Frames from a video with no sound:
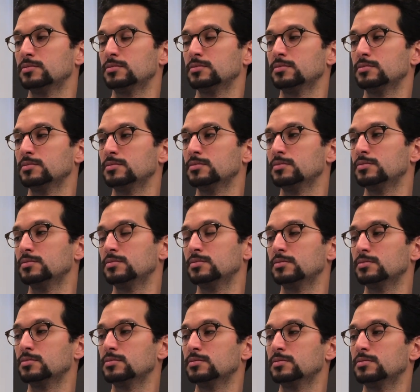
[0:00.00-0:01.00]

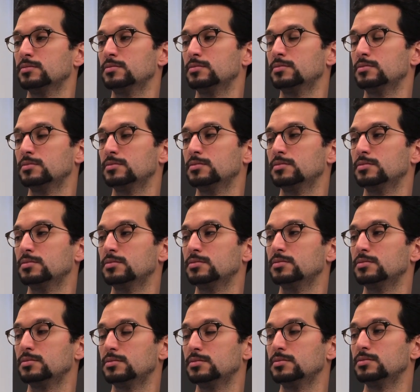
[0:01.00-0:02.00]

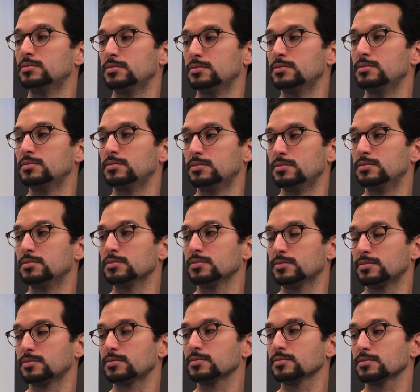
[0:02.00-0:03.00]

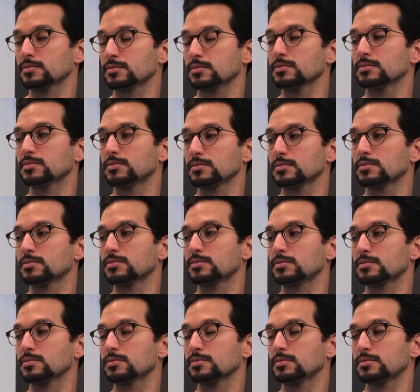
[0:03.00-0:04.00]

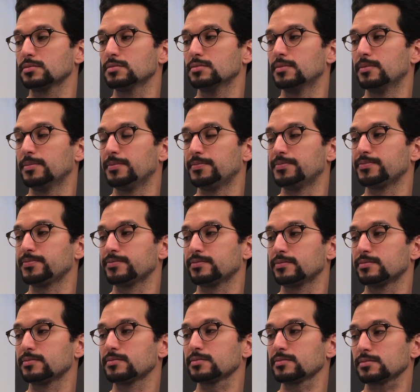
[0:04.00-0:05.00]

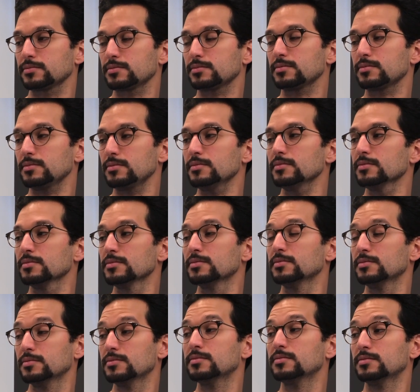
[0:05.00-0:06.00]
(silent)